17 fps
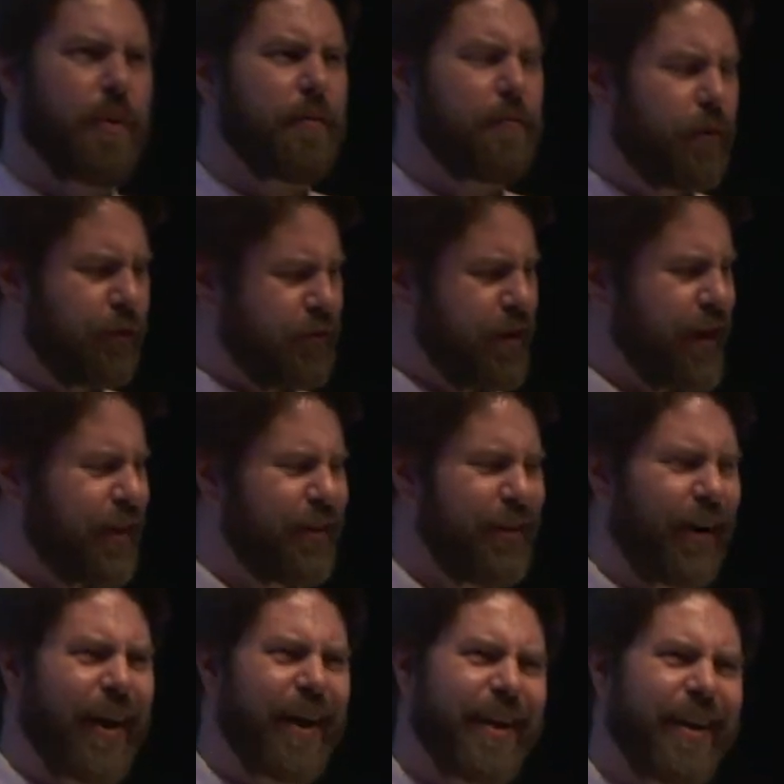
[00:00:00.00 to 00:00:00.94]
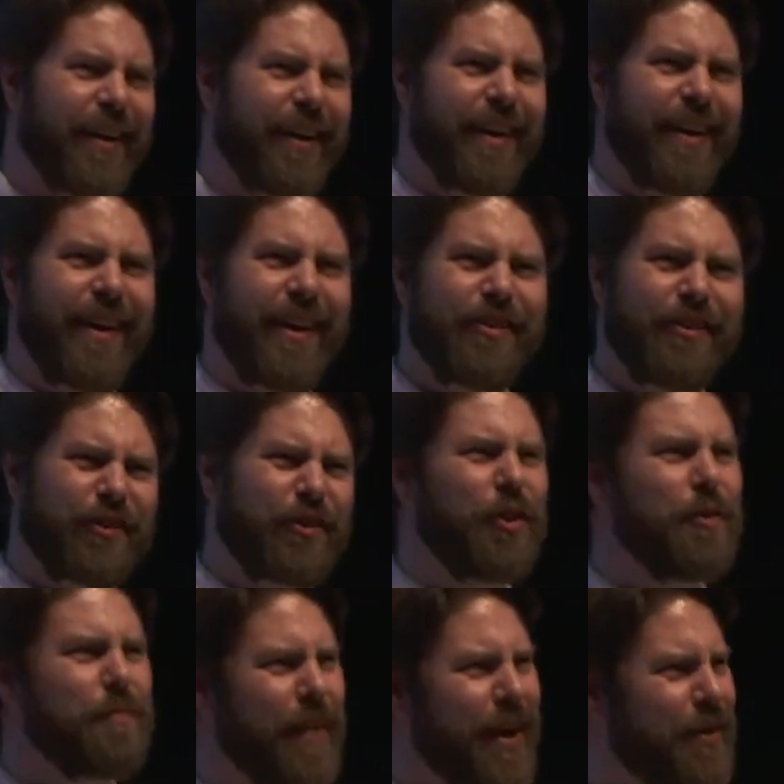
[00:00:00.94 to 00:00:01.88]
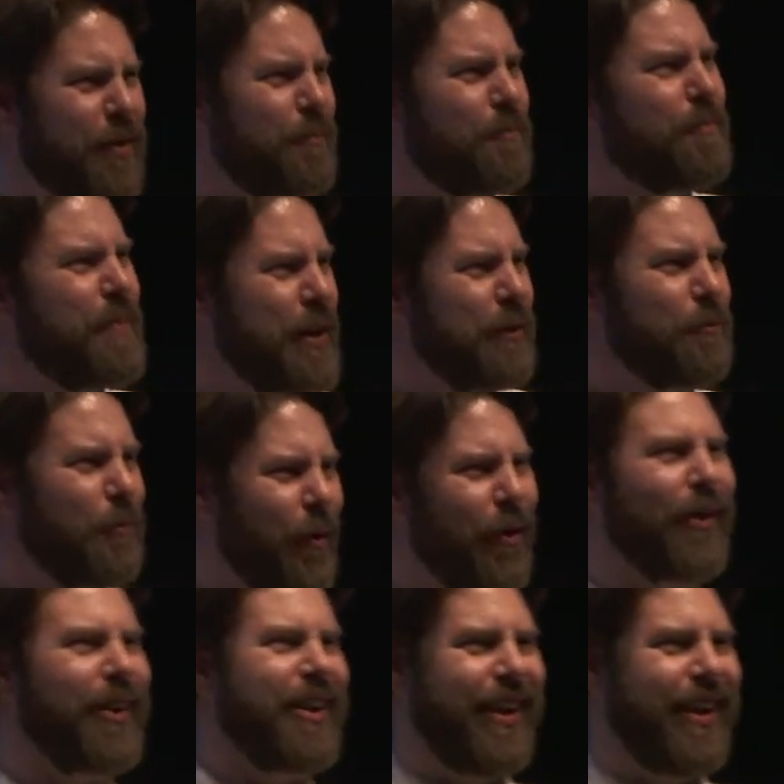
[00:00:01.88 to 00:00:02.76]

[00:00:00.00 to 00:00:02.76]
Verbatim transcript: Unfortunately, I, I just couldn't make the piece work